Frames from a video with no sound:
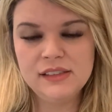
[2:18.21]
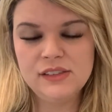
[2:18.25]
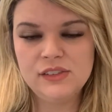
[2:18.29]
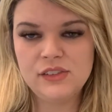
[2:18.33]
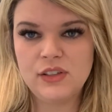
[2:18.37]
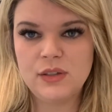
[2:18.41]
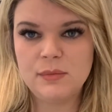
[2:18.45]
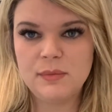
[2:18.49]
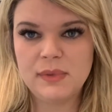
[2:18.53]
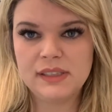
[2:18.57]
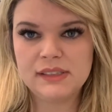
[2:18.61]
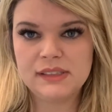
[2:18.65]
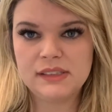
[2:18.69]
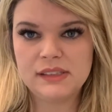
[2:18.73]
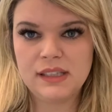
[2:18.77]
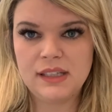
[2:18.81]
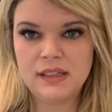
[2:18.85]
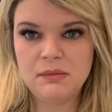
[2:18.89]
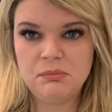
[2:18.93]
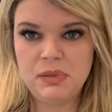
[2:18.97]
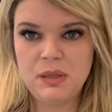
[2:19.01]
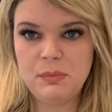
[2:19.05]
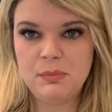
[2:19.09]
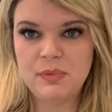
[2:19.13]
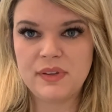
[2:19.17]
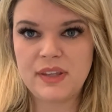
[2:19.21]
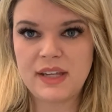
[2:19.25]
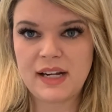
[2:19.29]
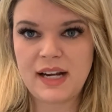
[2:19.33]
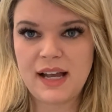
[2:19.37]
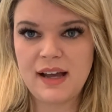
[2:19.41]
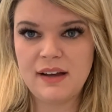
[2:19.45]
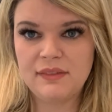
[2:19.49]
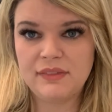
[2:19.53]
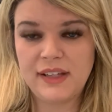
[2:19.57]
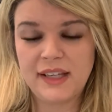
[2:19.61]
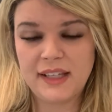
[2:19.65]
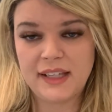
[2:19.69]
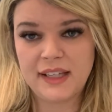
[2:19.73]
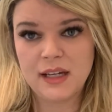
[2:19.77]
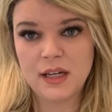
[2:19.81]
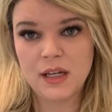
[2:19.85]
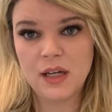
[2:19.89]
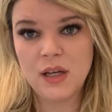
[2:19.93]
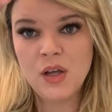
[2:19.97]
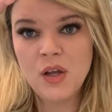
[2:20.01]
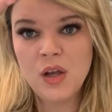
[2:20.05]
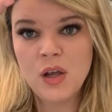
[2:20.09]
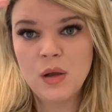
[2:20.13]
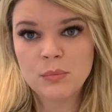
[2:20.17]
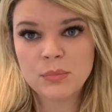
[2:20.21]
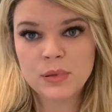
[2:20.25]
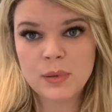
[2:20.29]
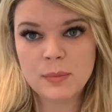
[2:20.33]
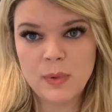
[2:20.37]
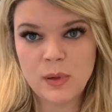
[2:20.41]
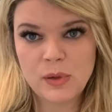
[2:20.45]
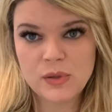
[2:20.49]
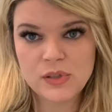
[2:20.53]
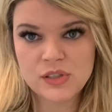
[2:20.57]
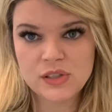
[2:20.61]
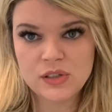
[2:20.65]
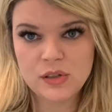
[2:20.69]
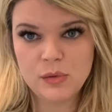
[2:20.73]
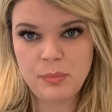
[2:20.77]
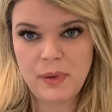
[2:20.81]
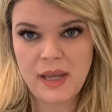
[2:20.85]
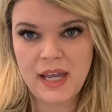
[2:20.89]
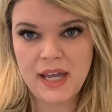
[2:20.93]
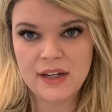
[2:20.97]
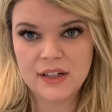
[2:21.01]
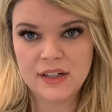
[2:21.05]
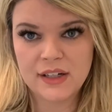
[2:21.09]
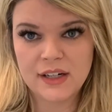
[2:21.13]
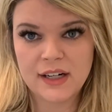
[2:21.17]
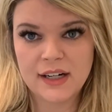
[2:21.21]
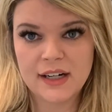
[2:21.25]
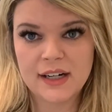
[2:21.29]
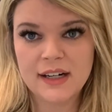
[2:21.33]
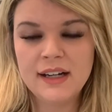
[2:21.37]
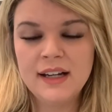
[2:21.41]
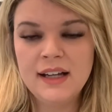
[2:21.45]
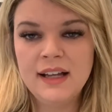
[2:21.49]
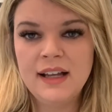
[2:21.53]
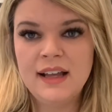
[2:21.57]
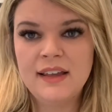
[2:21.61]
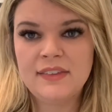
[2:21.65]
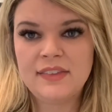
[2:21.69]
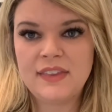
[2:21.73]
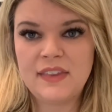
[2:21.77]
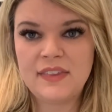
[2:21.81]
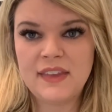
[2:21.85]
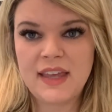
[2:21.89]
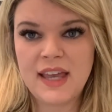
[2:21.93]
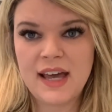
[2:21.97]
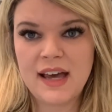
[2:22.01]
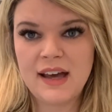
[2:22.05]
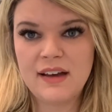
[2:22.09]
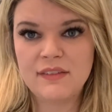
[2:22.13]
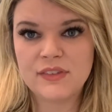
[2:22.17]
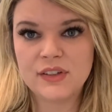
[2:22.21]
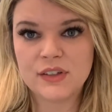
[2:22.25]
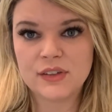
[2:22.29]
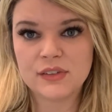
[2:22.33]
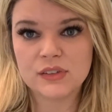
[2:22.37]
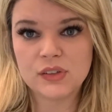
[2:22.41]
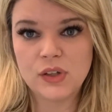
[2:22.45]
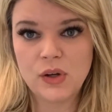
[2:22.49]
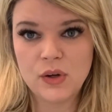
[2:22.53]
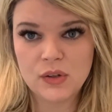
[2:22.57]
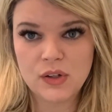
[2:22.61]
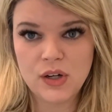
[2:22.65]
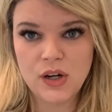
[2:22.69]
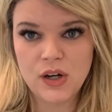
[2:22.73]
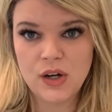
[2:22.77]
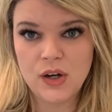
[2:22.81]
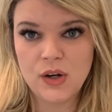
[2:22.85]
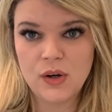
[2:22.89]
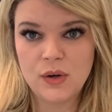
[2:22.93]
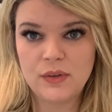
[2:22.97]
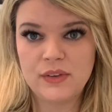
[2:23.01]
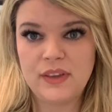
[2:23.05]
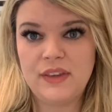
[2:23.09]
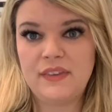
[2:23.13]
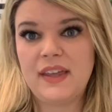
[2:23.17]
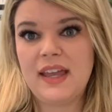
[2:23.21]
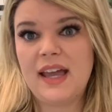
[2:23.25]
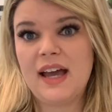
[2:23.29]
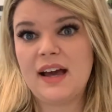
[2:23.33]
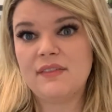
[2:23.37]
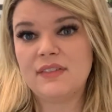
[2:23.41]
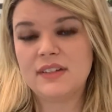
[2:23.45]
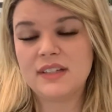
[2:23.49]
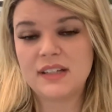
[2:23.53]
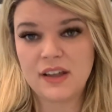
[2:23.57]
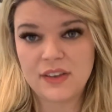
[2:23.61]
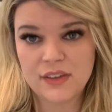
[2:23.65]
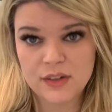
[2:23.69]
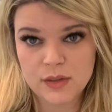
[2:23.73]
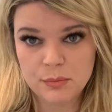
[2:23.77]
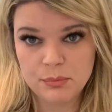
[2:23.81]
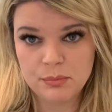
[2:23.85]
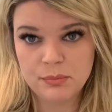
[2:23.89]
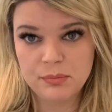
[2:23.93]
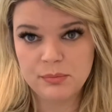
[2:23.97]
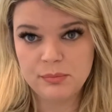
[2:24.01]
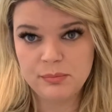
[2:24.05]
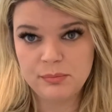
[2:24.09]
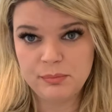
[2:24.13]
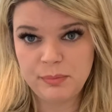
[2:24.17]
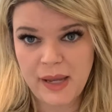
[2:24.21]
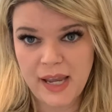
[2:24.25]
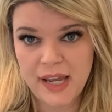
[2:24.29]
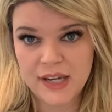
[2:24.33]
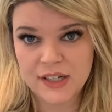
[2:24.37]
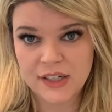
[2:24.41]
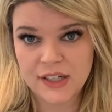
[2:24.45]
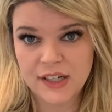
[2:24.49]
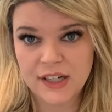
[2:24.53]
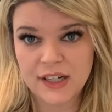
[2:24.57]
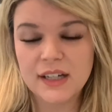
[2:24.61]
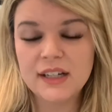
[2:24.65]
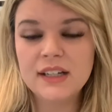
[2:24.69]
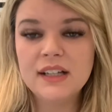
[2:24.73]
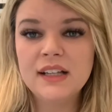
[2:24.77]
So you might see people that have like a promotional banner, then they have their logo, then they have another banner.